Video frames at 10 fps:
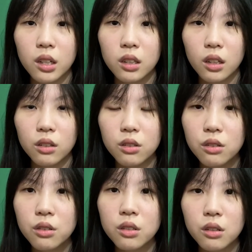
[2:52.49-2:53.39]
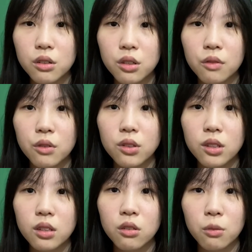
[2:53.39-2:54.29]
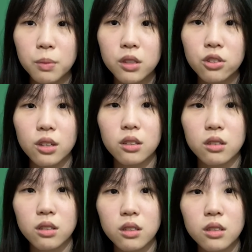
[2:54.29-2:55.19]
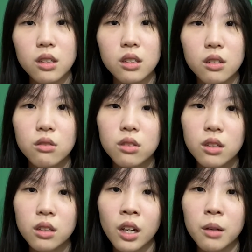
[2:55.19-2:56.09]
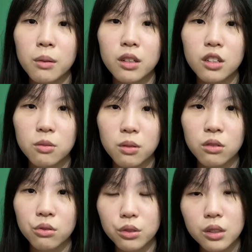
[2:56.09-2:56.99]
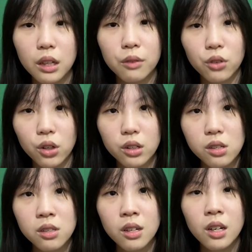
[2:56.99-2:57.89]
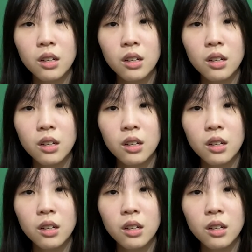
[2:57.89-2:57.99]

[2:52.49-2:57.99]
There are also solution-focused coping strategies such as using time management tools like Forest